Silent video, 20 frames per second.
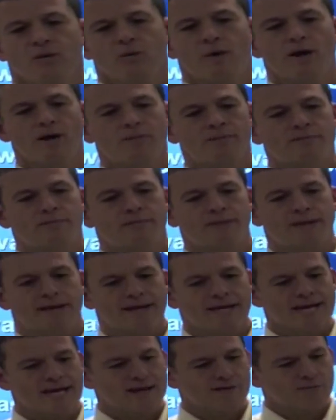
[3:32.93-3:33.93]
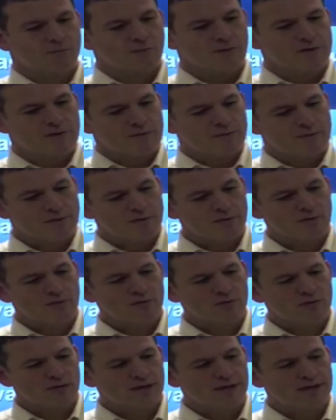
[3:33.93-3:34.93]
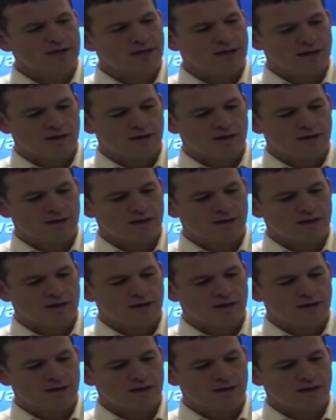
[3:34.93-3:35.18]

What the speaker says: Well, when the biblical